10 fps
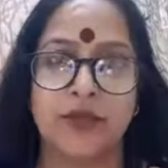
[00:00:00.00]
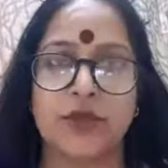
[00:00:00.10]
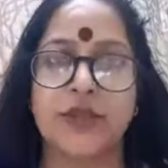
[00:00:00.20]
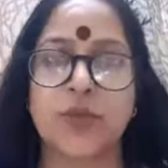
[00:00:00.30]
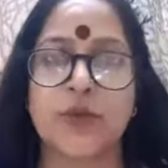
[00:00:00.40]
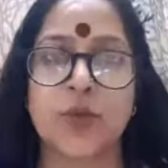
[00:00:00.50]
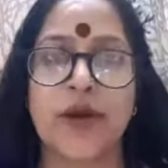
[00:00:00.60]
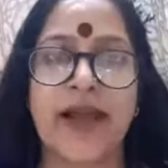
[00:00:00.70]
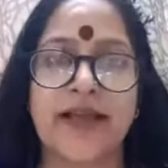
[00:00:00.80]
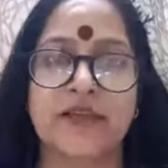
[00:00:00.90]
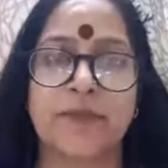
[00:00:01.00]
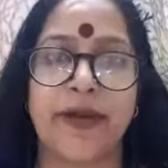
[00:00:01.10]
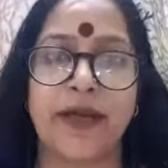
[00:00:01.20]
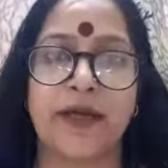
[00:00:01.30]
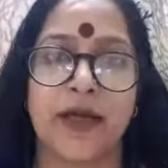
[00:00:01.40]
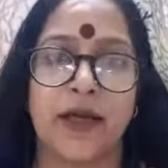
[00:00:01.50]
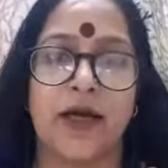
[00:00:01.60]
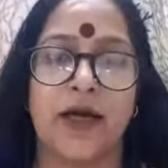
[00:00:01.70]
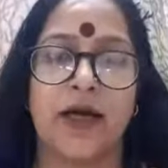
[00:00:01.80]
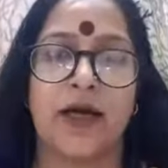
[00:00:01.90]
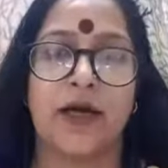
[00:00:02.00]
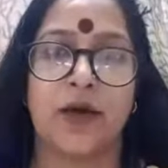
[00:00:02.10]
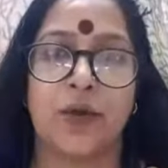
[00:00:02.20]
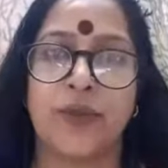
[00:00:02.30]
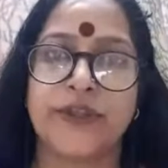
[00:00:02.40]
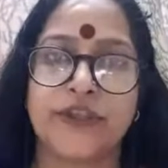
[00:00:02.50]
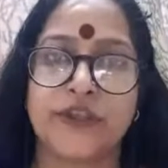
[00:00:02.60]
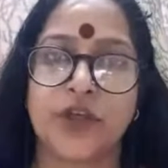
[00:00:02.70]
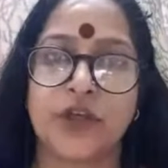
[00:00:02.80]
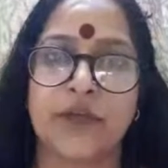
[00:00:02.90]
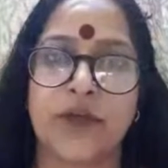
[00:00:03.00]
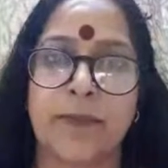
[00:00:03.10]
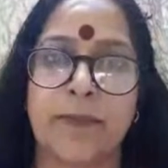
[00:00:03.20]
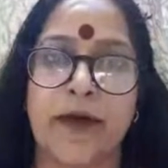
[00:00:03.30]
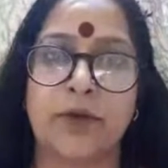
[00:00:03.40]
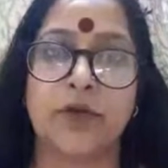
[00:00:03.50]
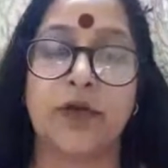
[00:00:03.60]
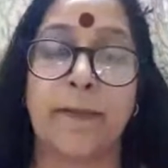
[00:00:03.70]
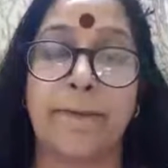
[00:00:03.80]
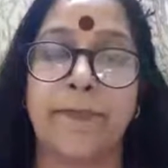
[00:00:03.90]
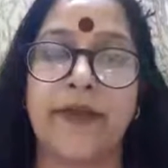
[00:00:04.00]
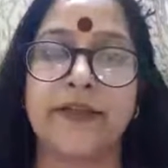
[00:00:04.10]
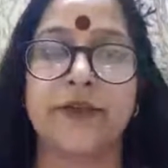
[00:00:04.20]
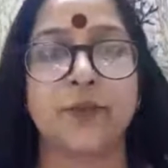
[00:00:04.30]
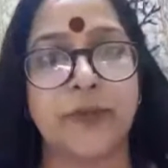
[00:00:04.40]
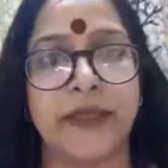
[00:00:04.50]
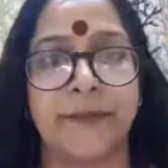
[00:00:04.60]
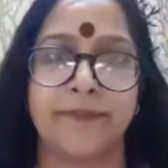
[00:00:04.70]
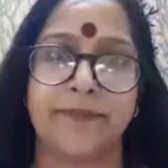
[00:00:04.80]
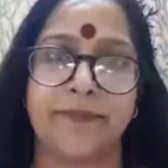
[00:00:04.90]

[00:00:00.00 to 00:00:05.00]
So this was one aspect which talked about me to me.